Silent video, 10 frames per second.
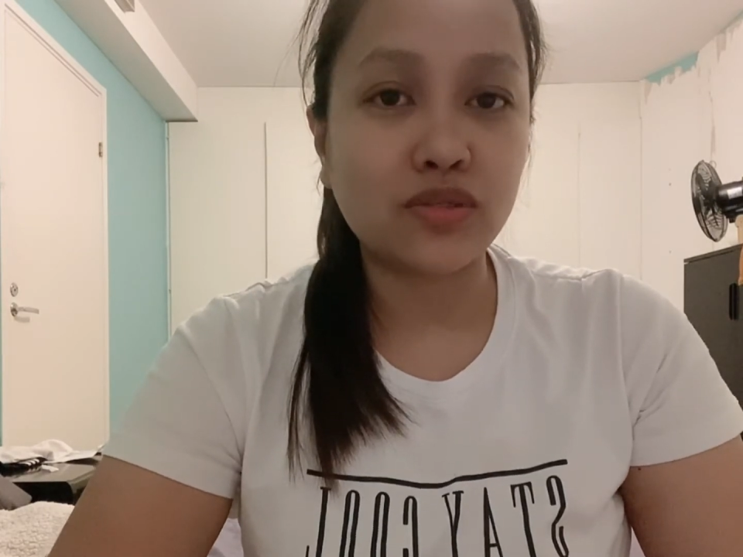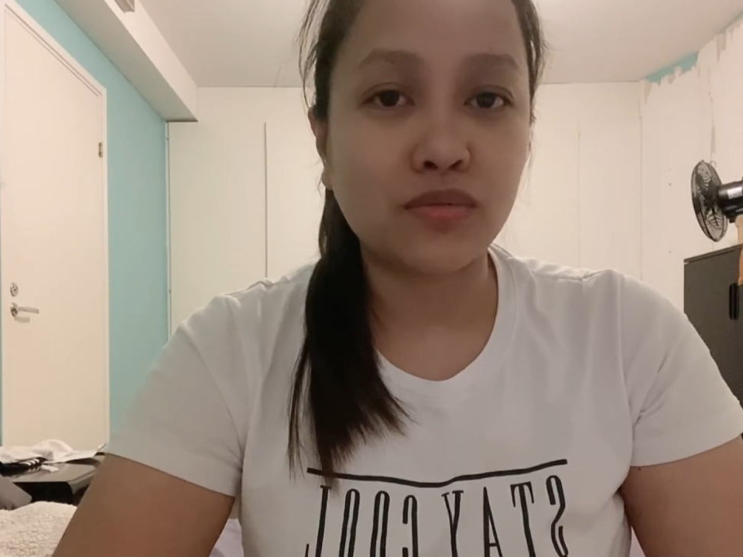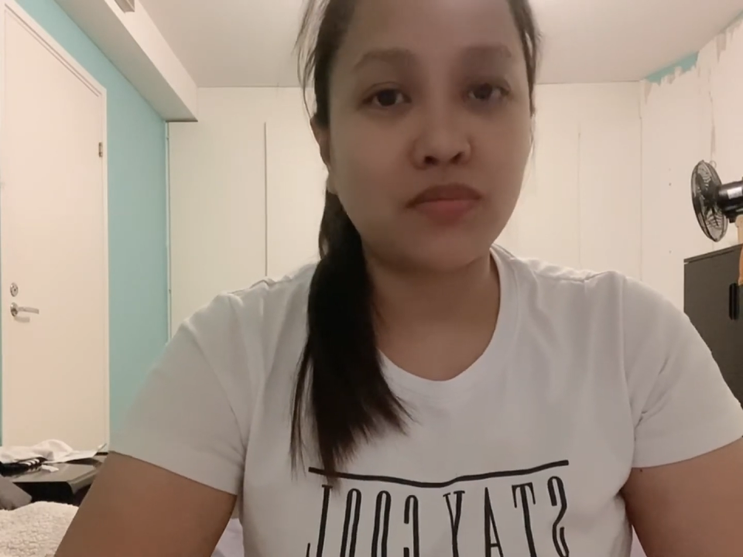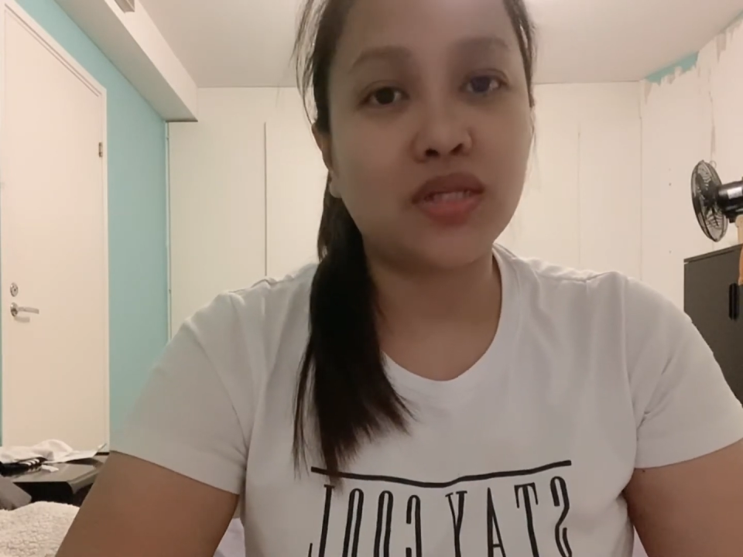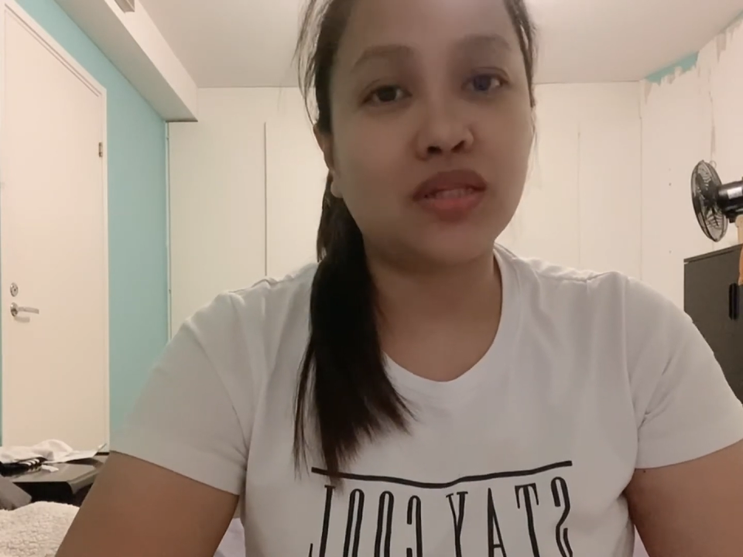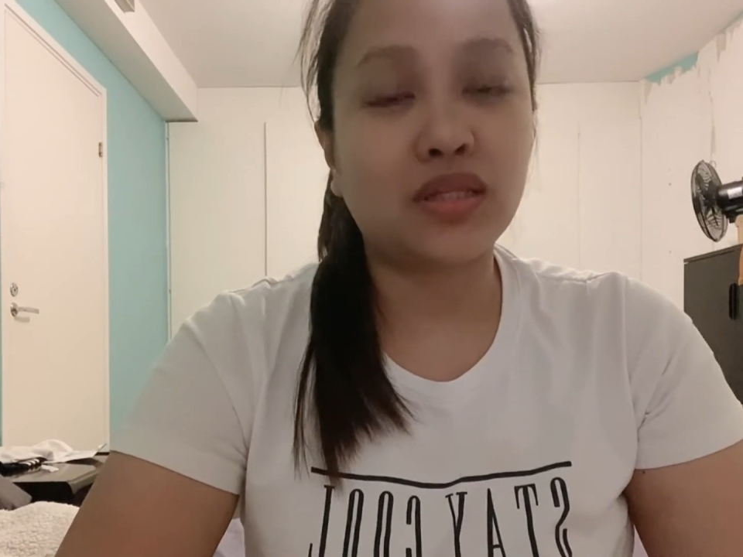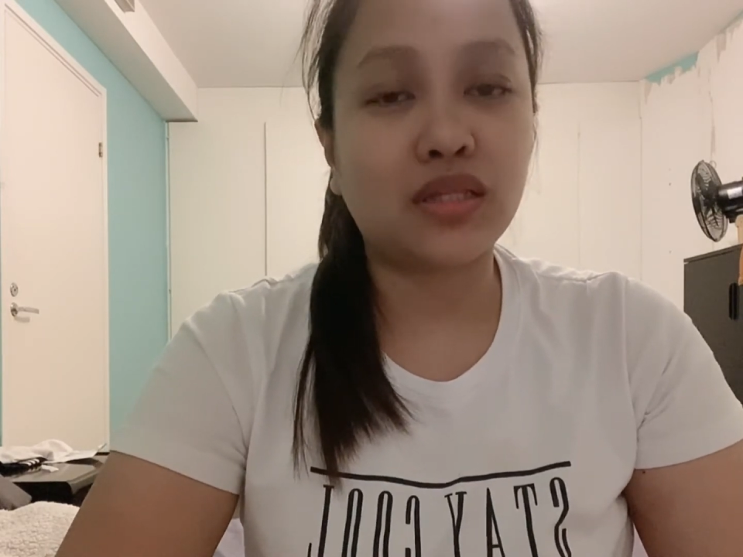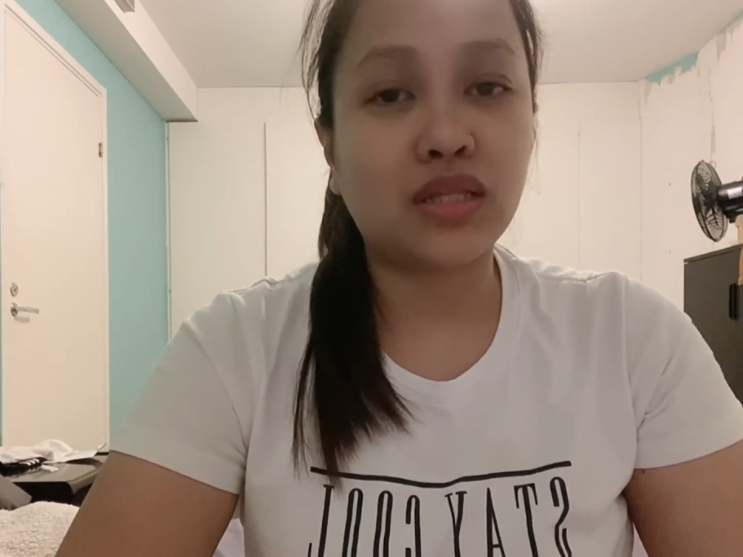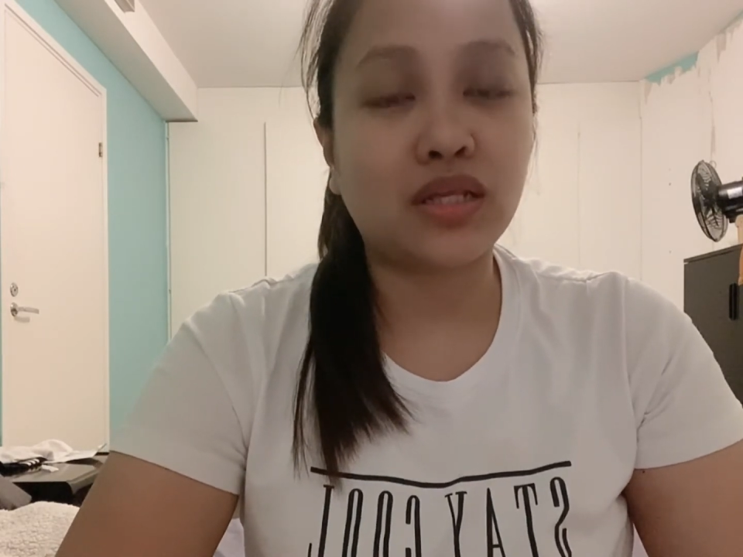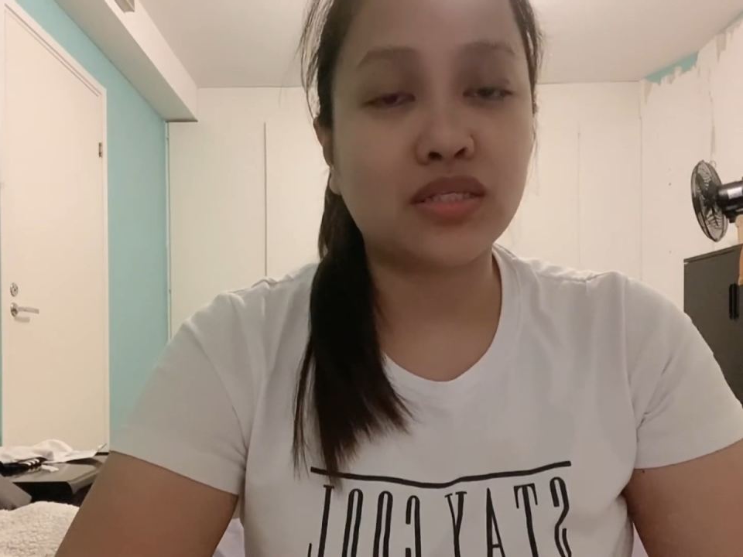submit
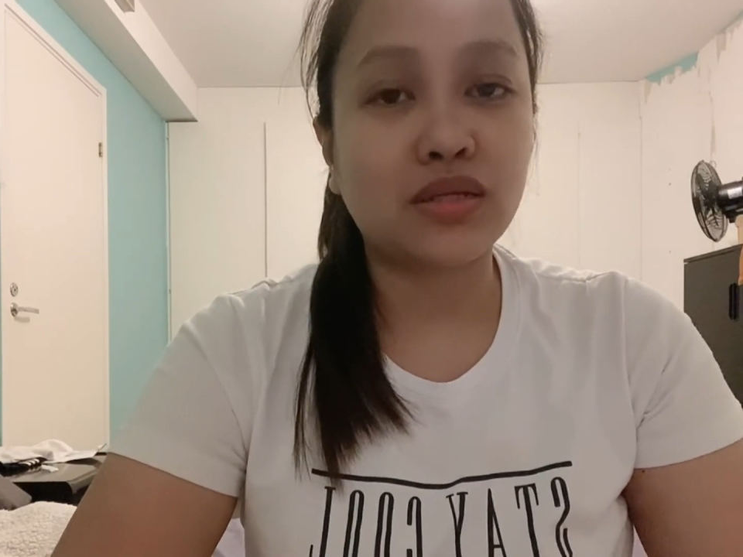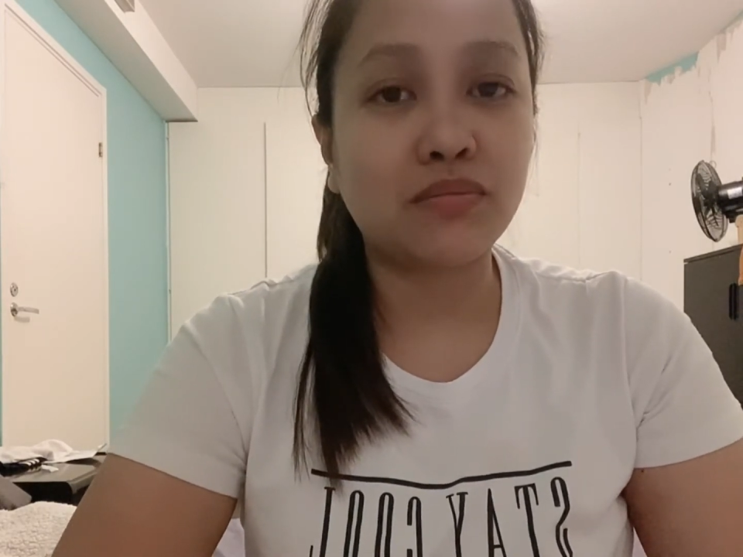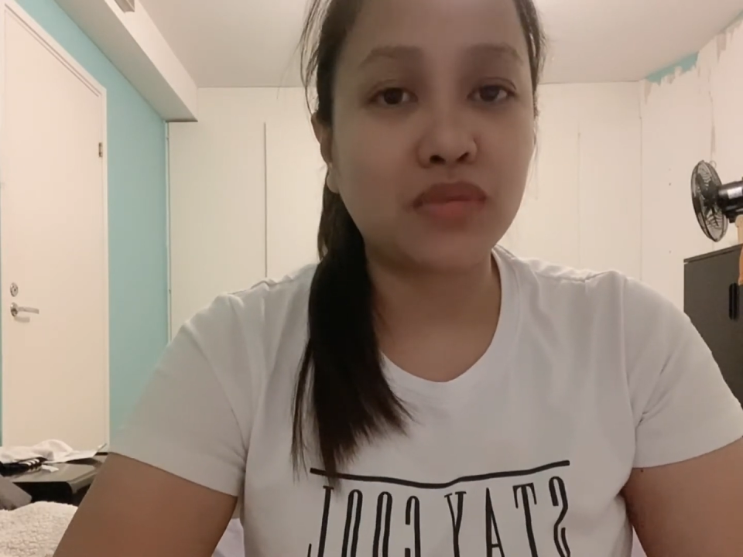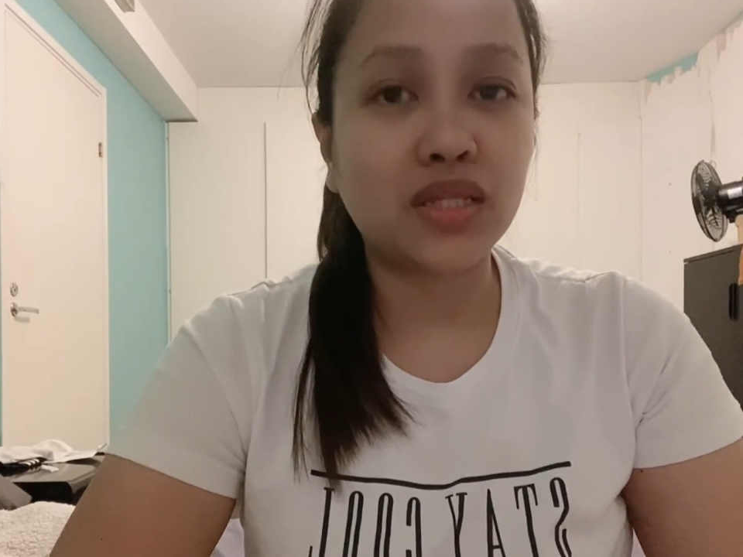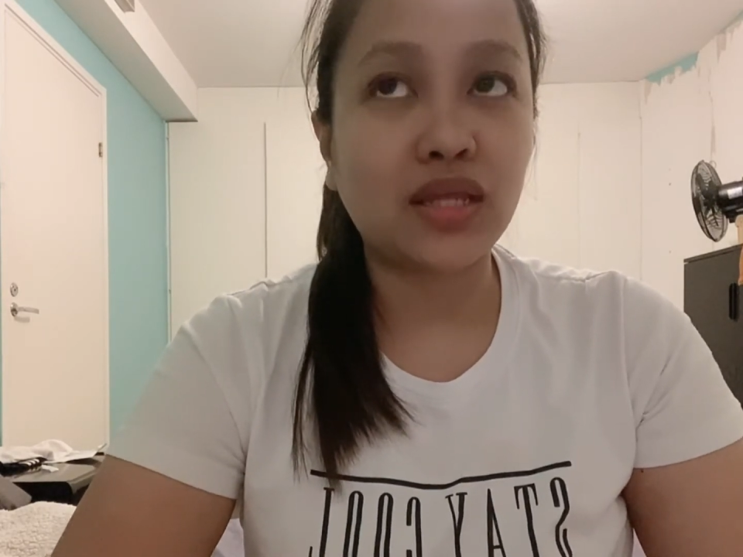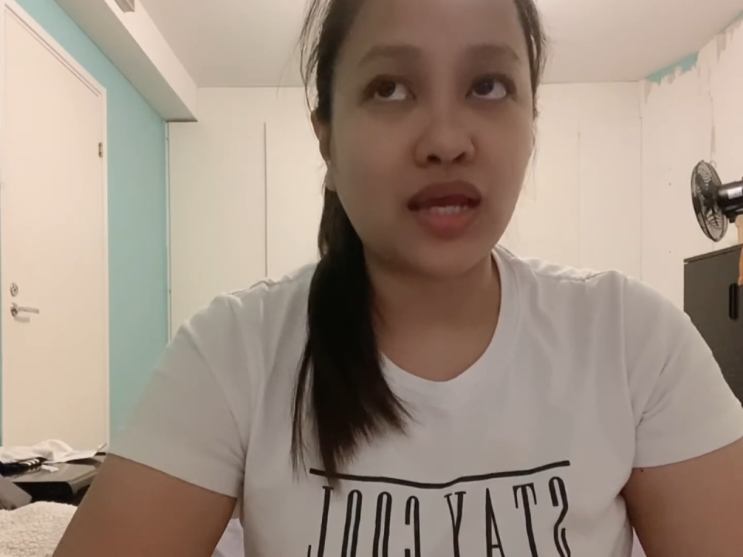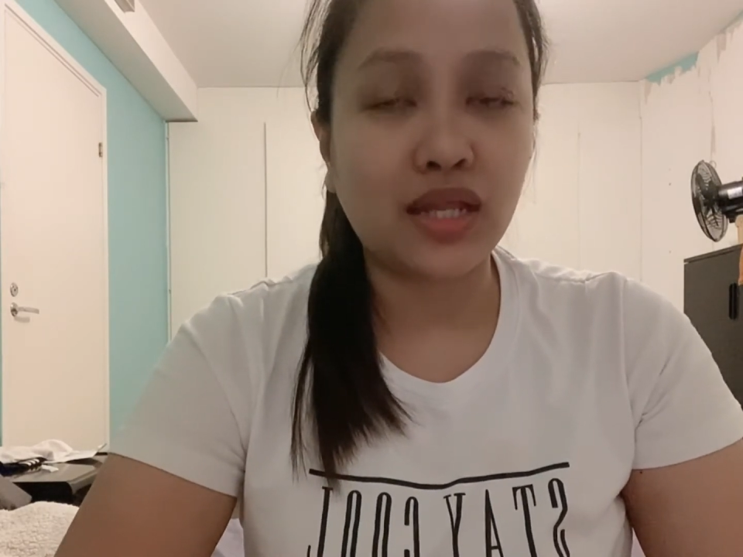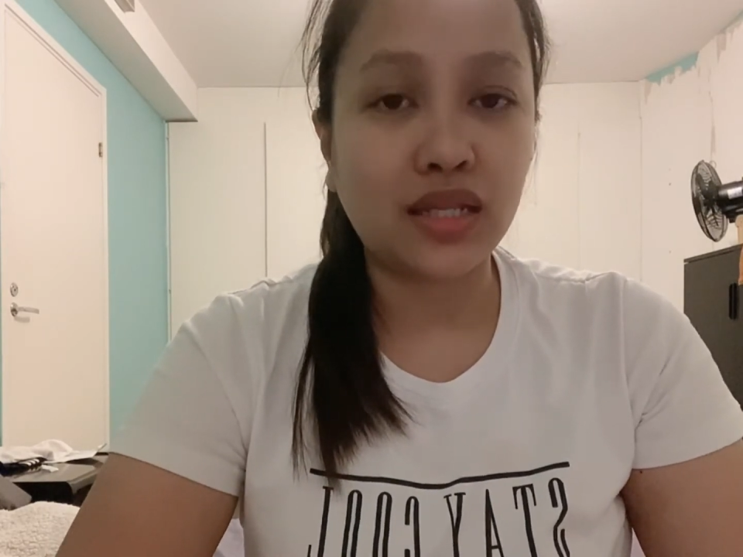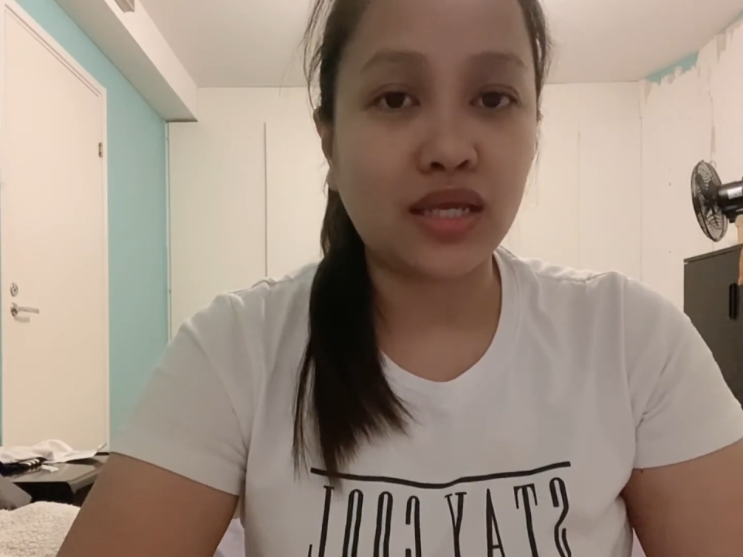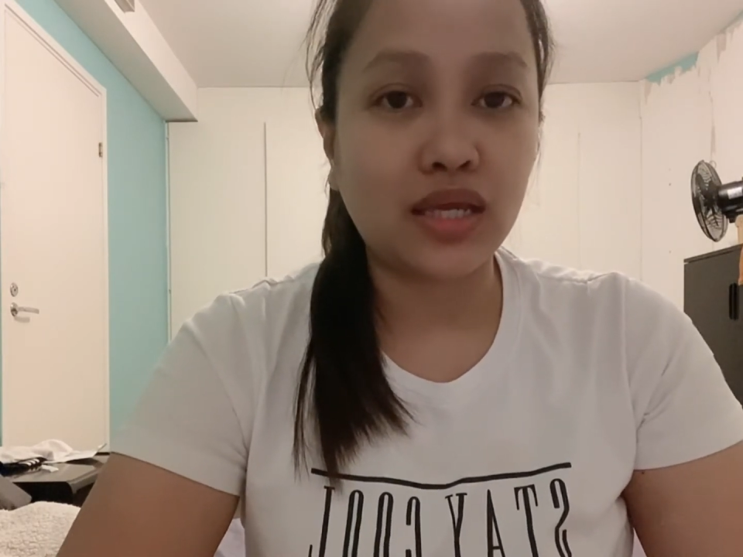
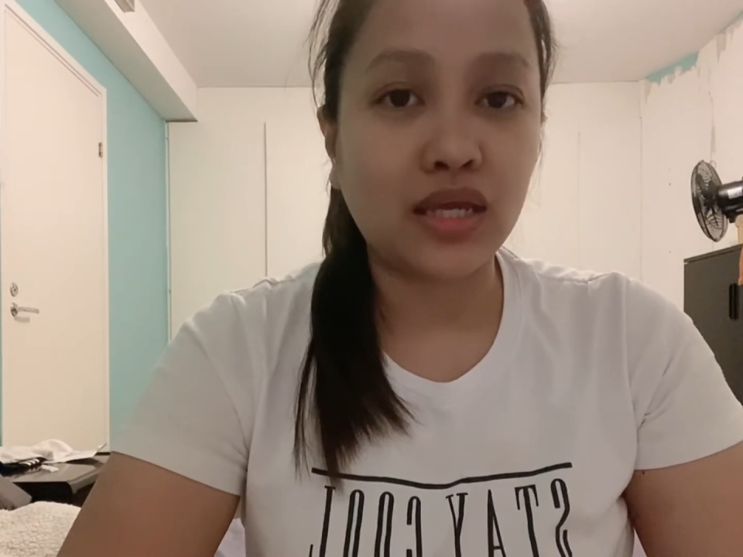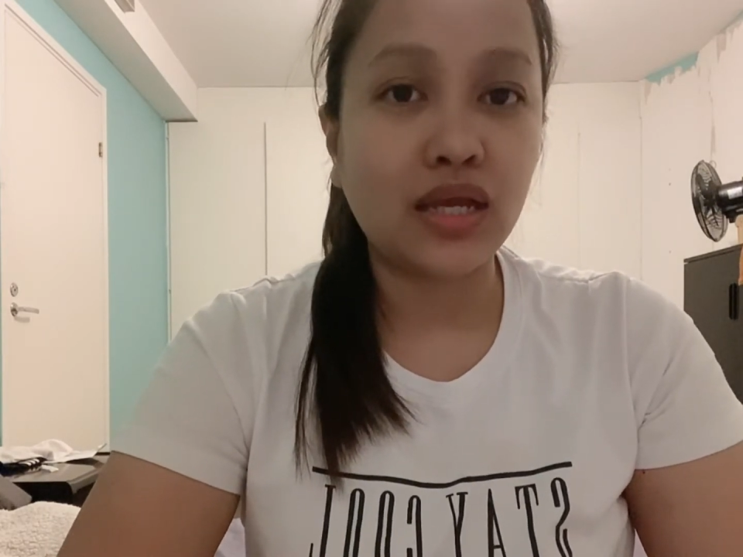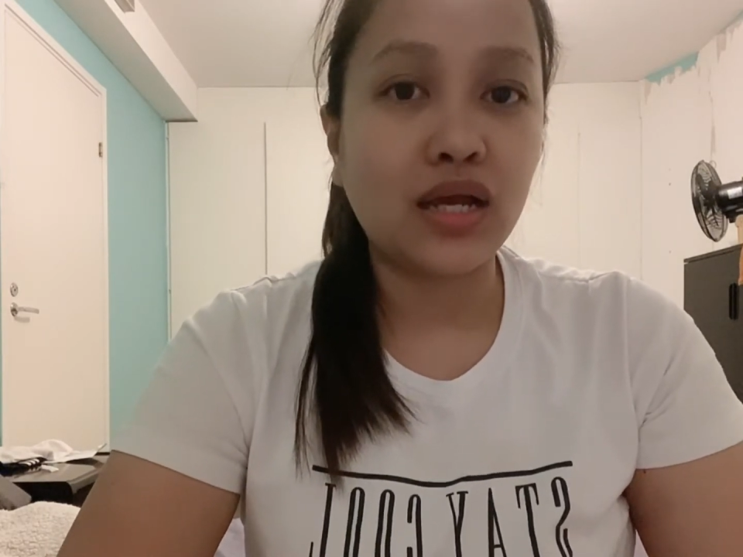any